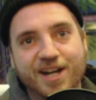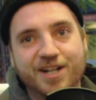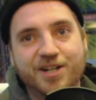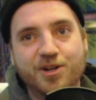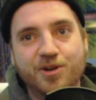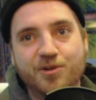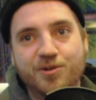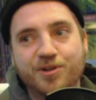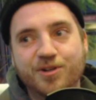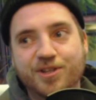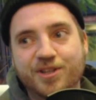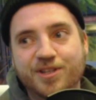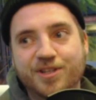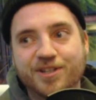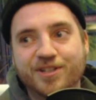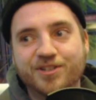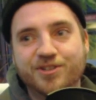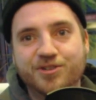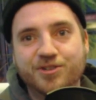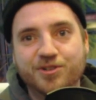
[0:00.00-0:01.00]
I go to
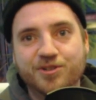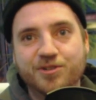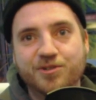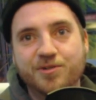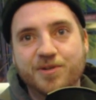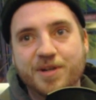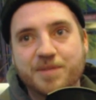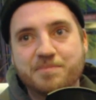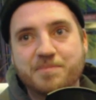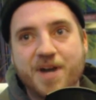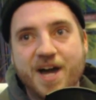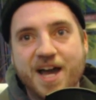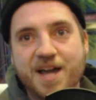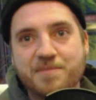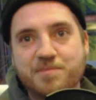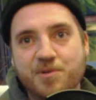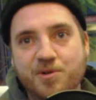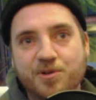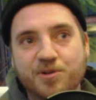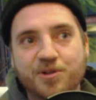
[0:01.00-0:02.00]
the zoo and buy
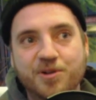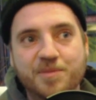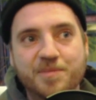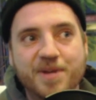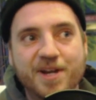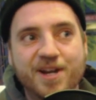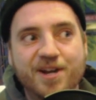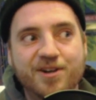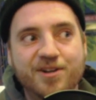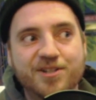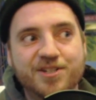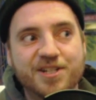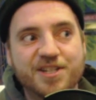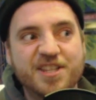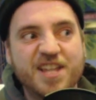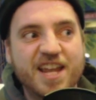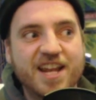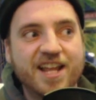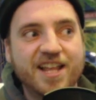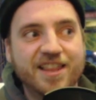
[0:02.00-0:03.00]
polar bears,
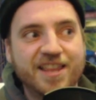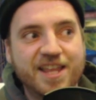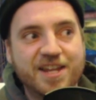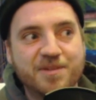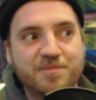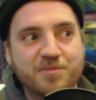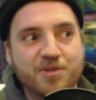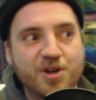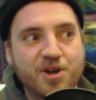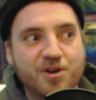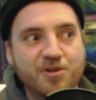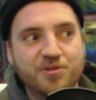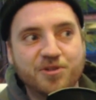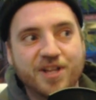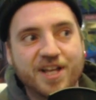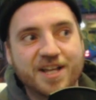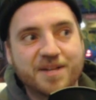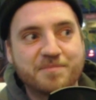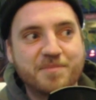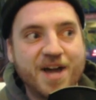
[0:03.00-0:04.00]
and then I let them go
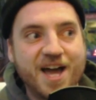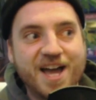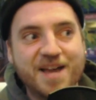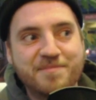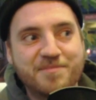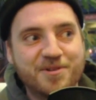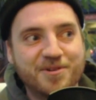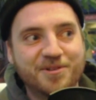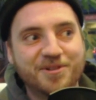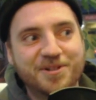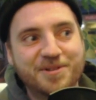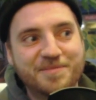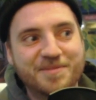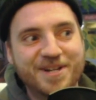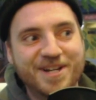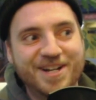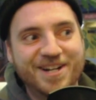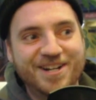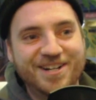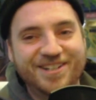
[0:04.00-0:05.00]
like bipolar
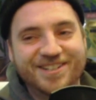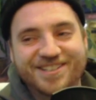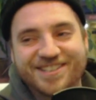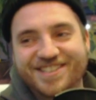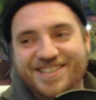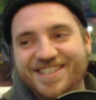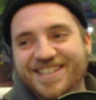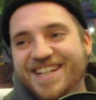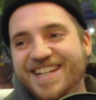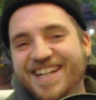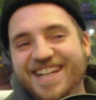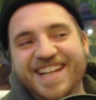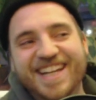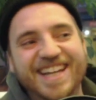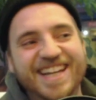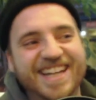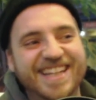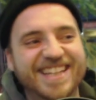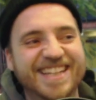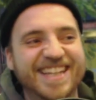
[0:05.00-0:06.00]
bears.
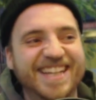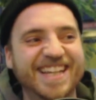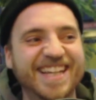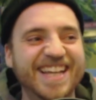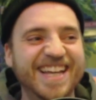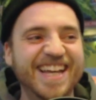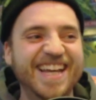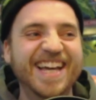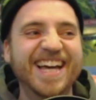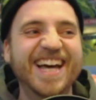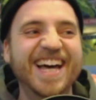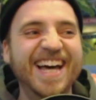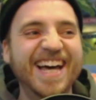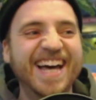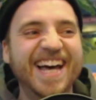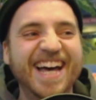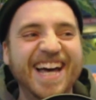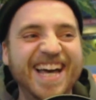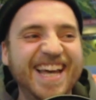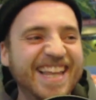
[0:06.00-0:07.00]

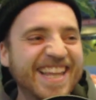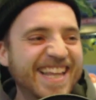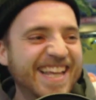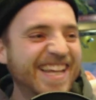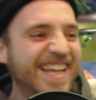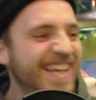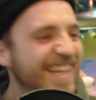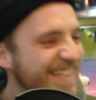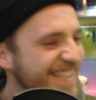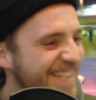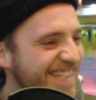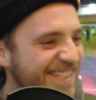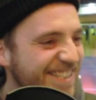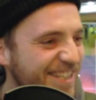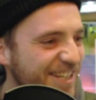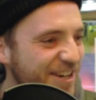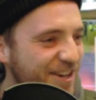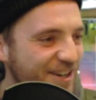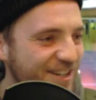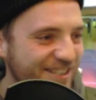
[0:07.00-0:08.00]
and like, that's
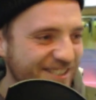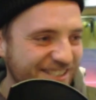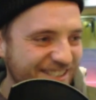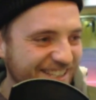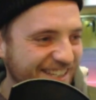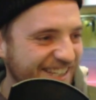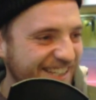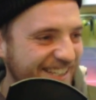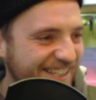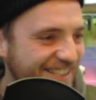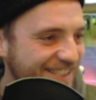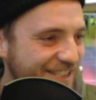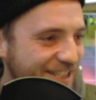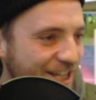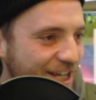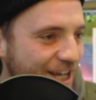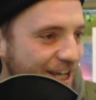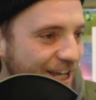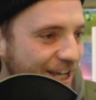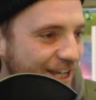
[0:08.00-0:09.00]
hilarious. Like,
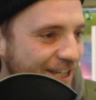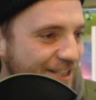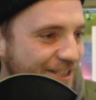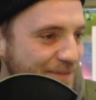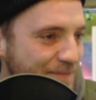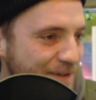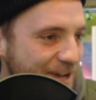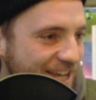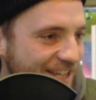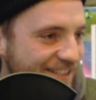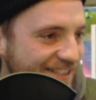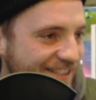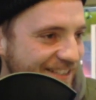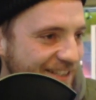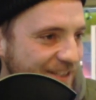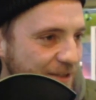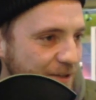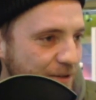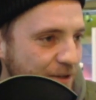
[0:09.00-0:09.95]
it's amazing.